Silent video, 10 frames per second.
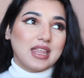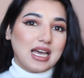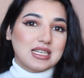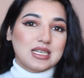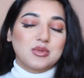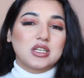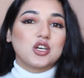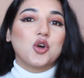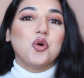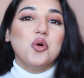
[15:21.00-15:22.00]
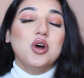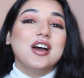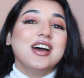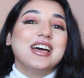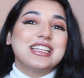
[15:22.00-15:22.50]
that, I'm gonna go
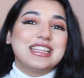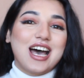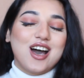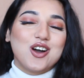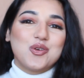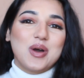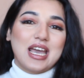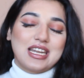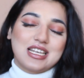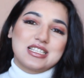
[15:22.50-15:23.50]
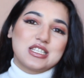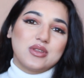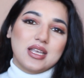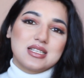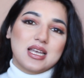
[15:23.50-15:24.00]
now, and I'll see you
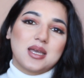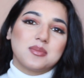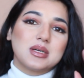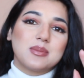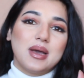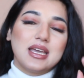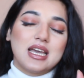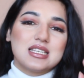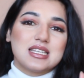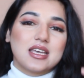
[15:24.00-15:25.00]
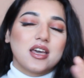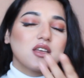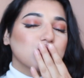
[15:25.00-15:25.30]
next time. Bye guys, take care.